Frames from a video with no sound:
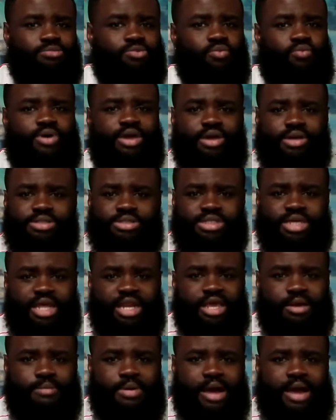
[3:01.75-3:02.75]
the wingers get
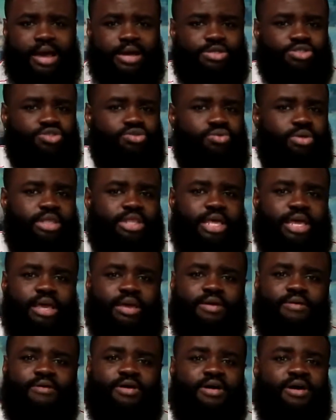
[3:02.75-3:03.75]
in behind you, and
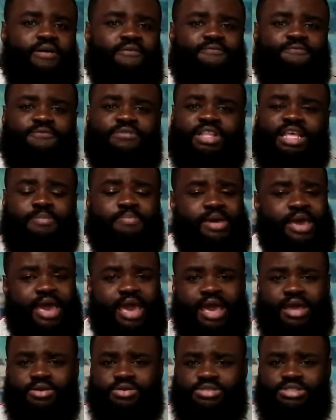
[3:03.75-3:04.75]
Felipe
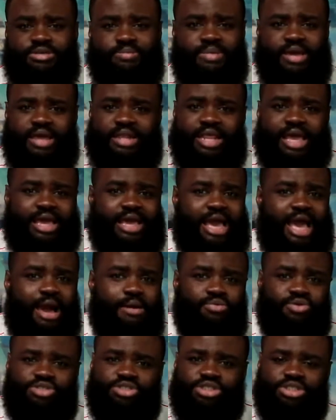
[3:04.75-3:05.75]
Anderson, man, that guy
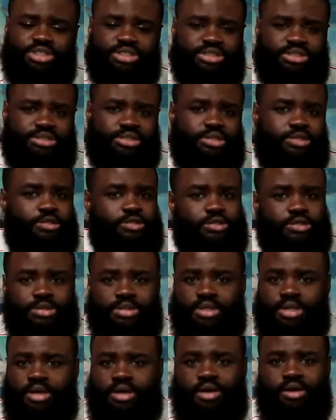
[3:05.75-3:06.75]
was just,
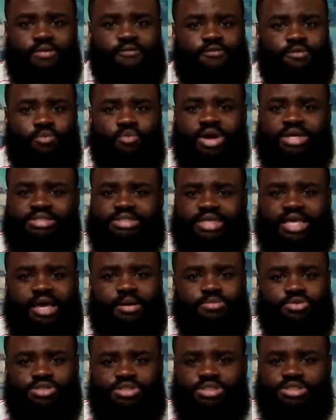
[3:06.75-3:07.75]
from West
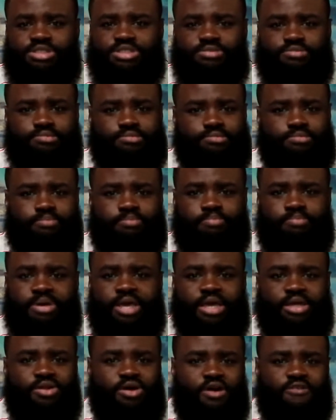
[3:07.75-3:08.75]
Ham, was just
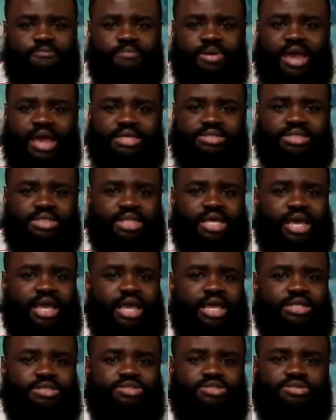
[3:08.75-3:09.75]
picking off passing
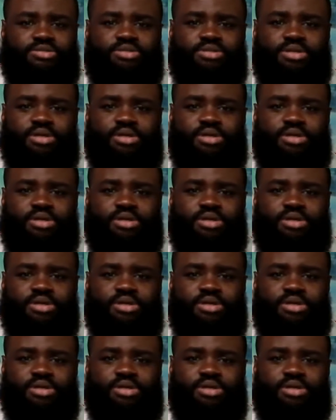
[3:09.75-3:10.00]
lanes,